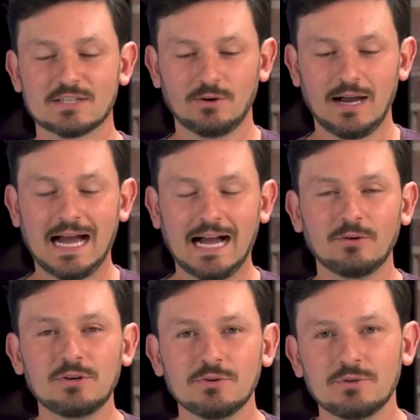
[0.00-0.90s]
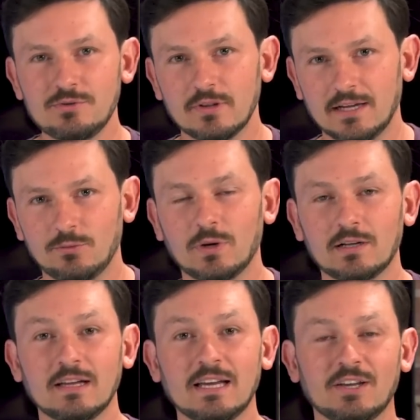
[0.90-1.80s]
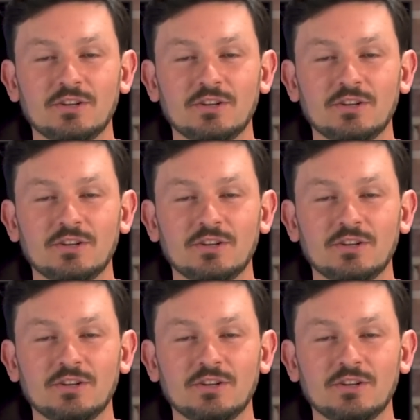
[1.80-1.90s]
So how do you do that? Well,